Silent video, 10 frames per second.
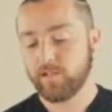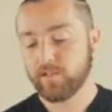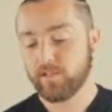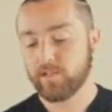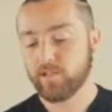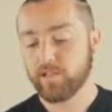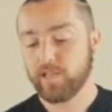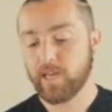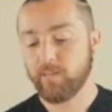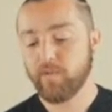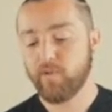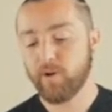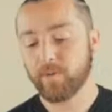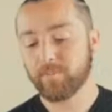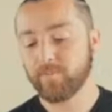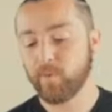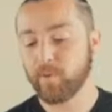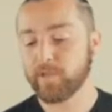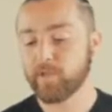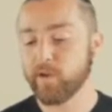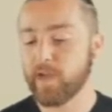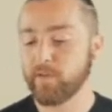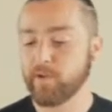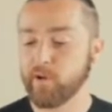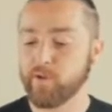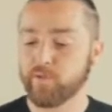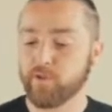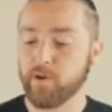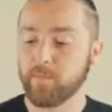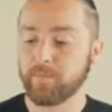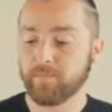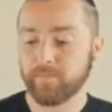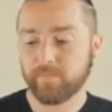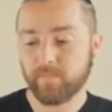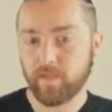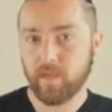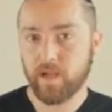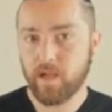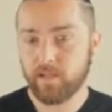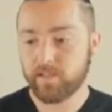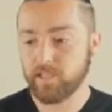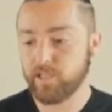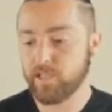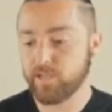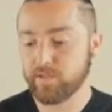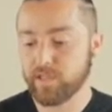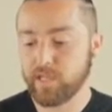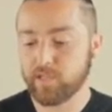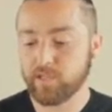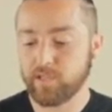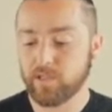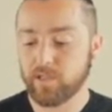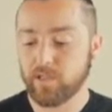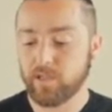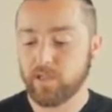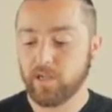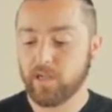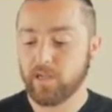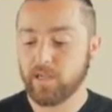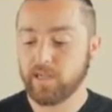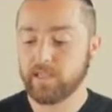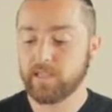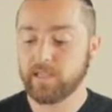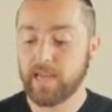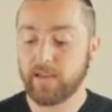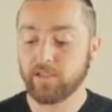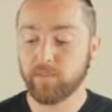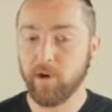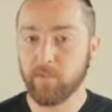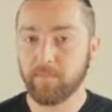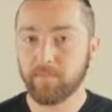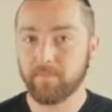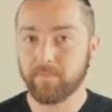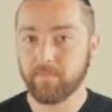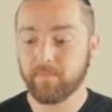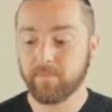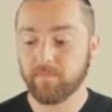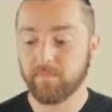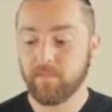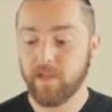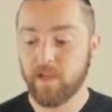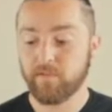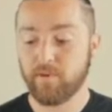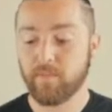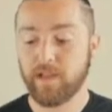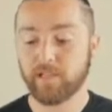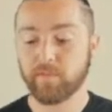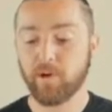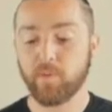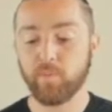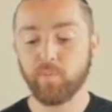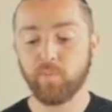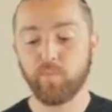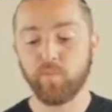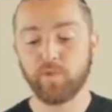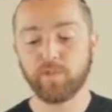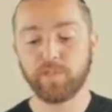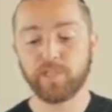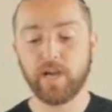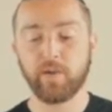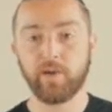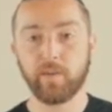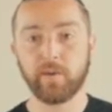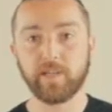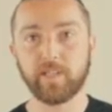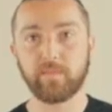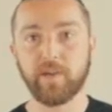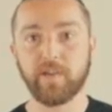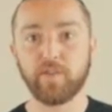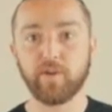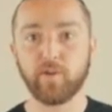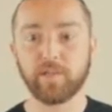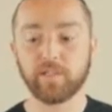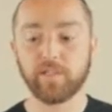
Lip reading: So just like before, where we taught how to go from the DG retention into Downs palm, from Downs palm, we reach out and we display the coin.